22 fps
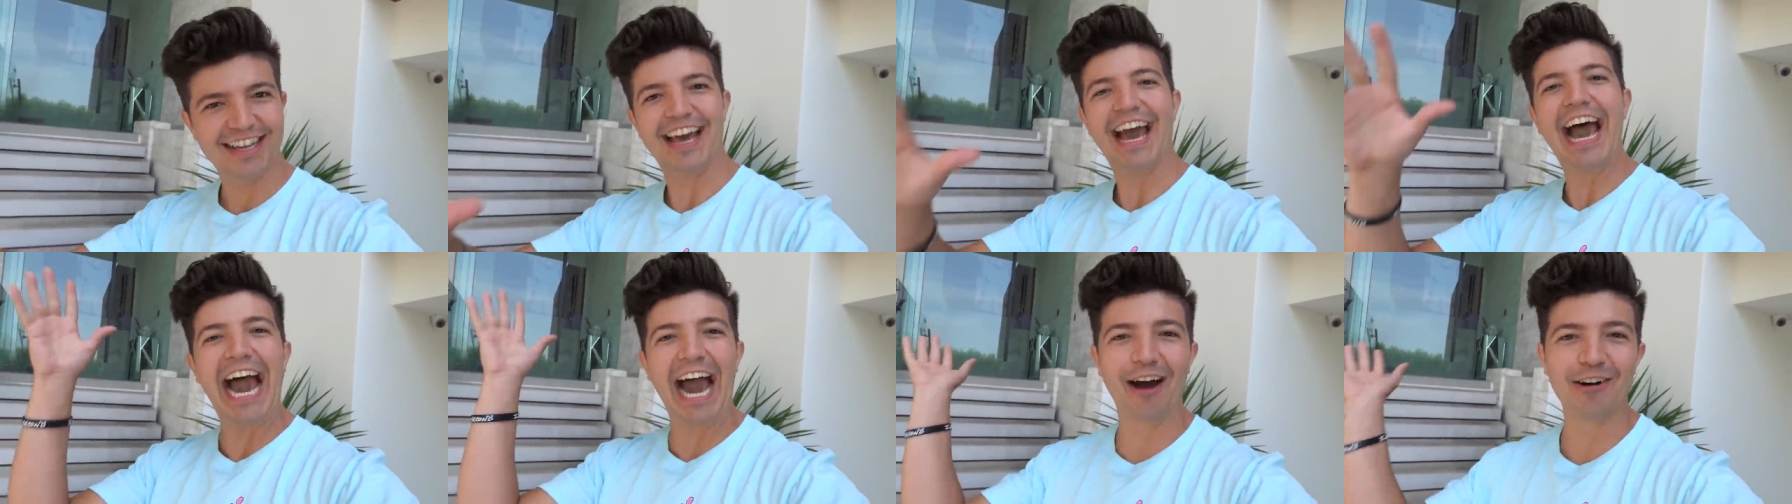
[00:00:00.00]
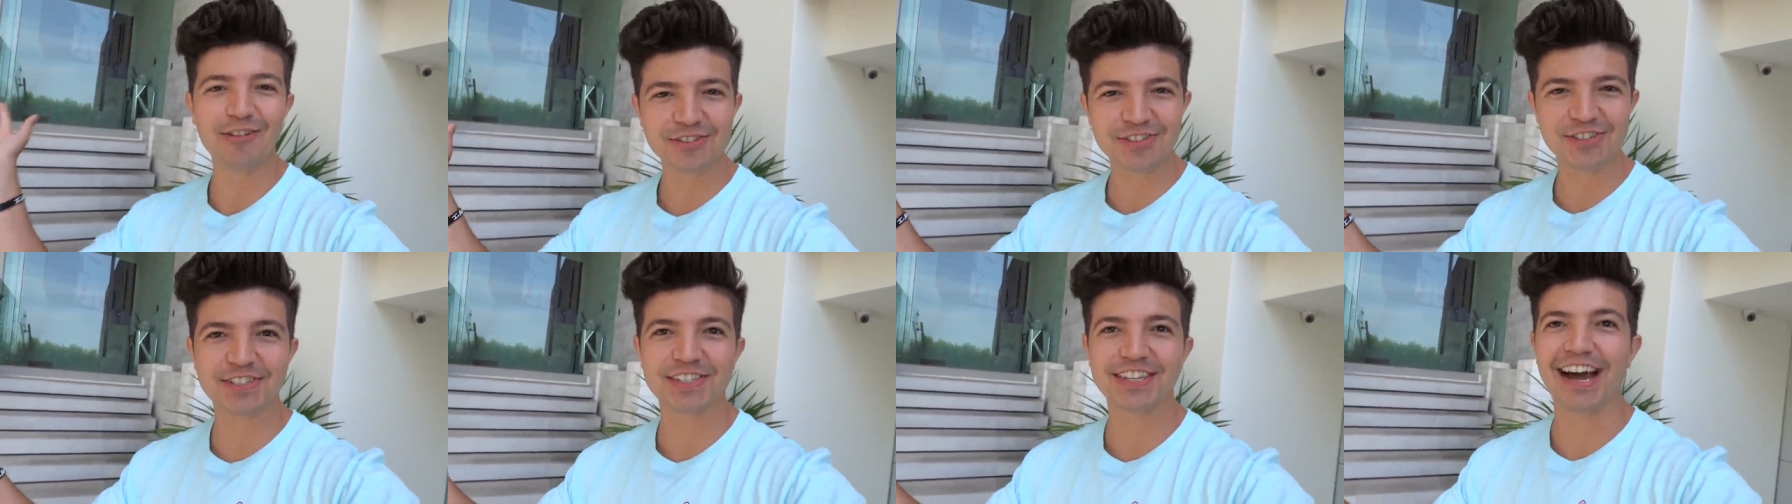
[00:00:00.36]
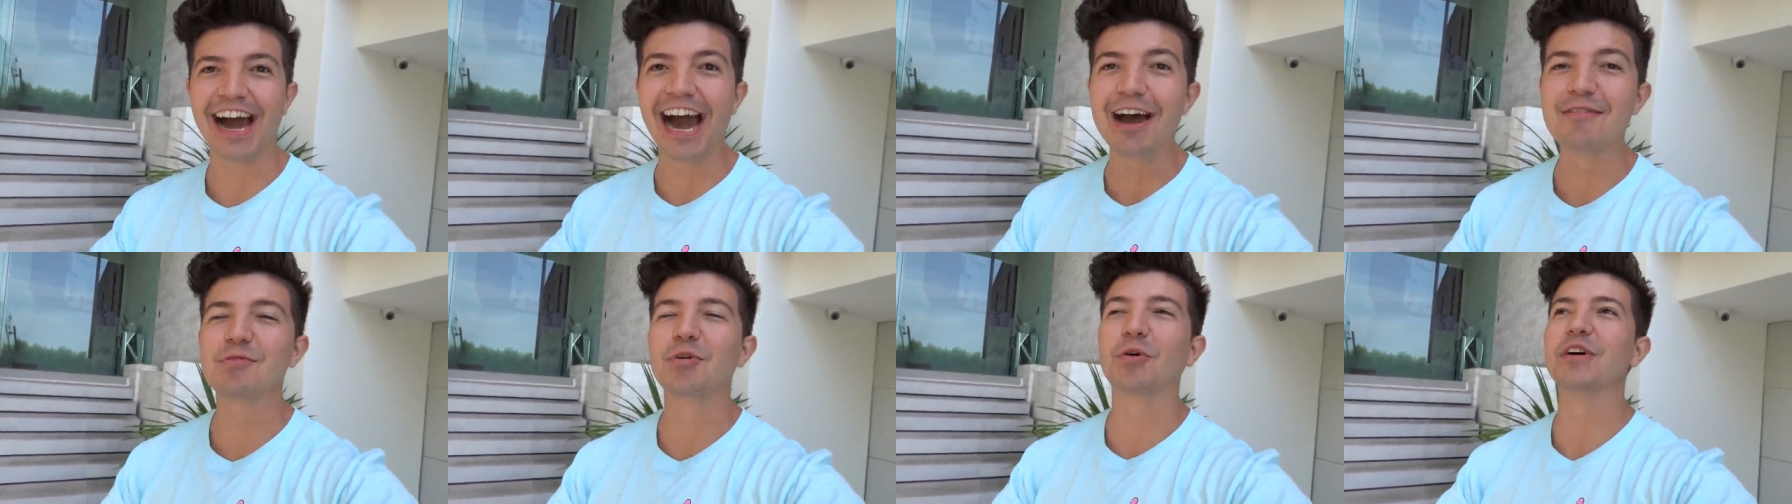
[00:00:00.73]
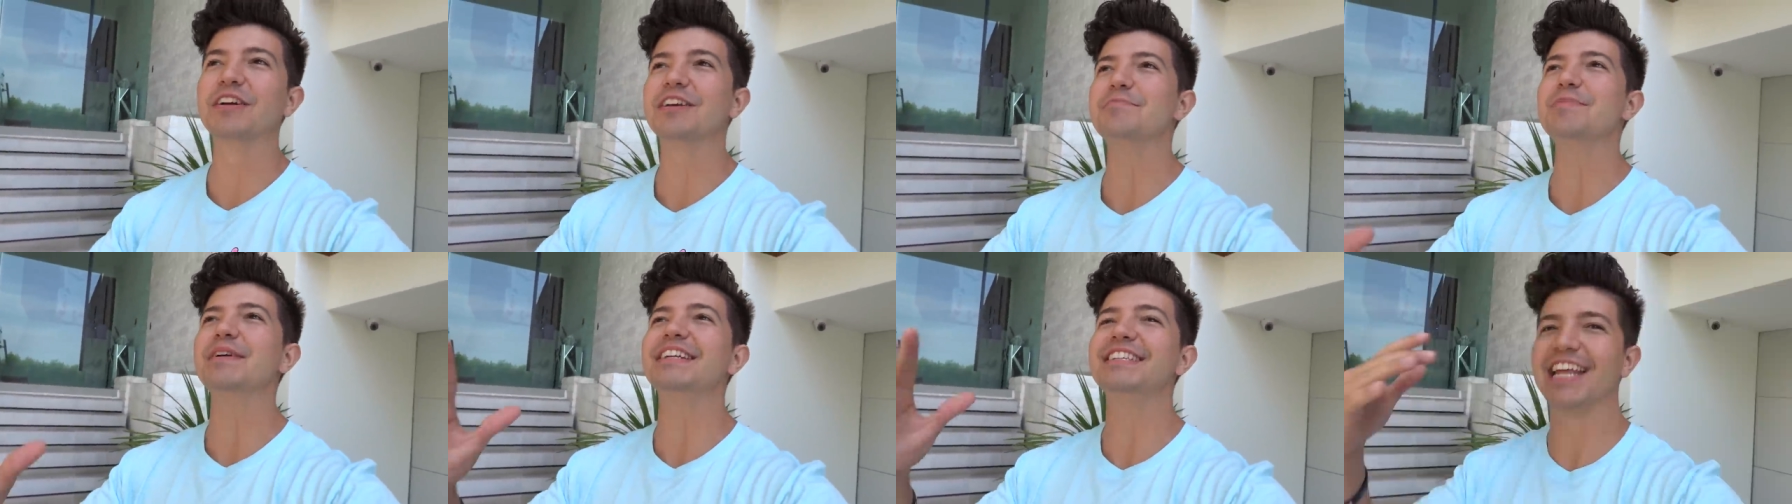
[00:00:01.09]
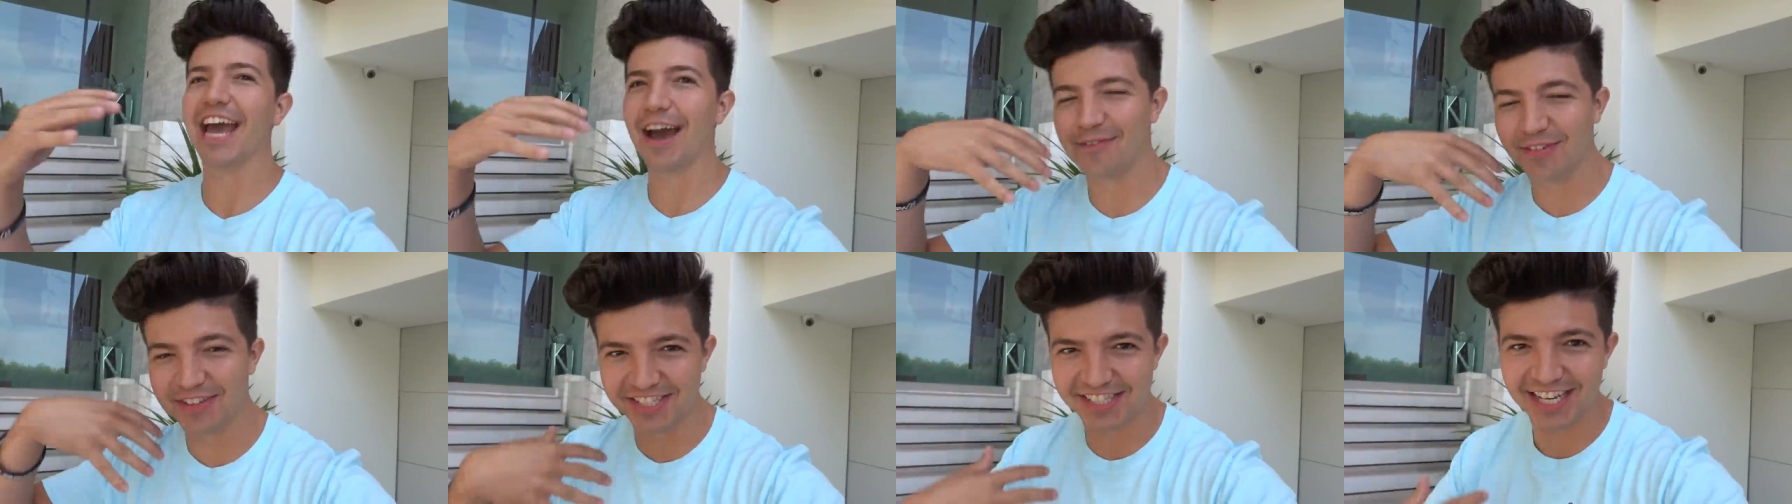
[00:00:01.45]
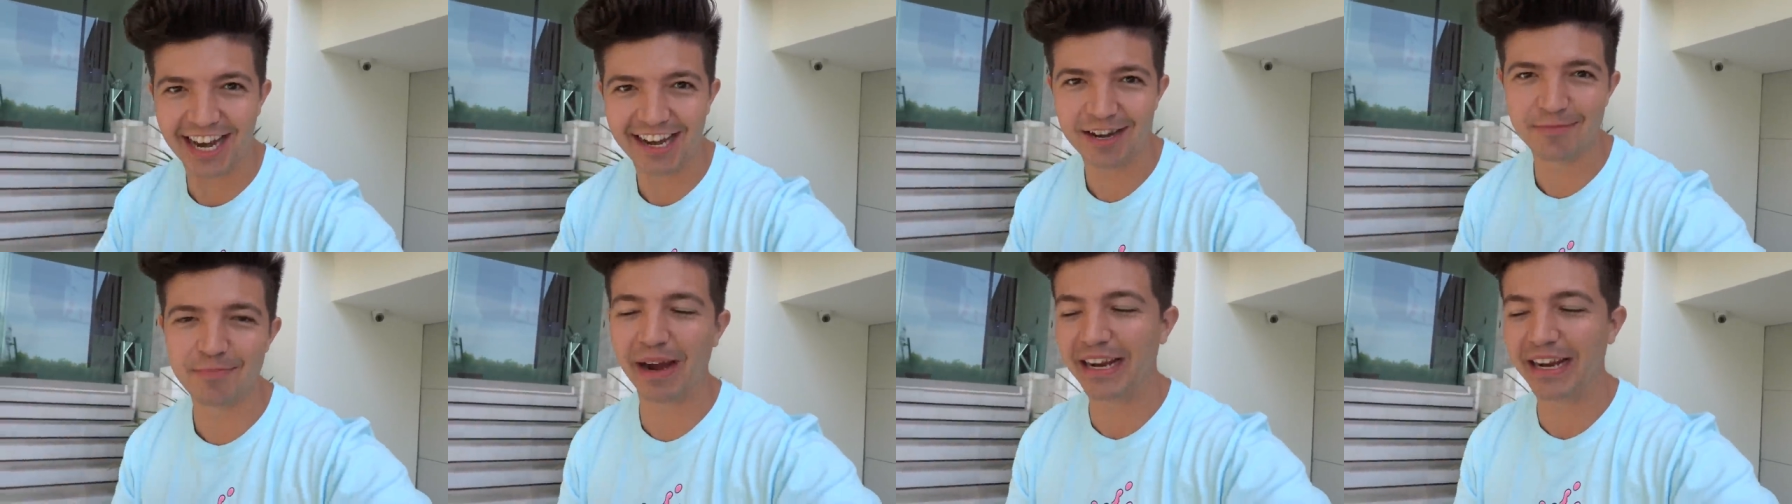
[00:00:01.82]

house, I'm going to be devastated.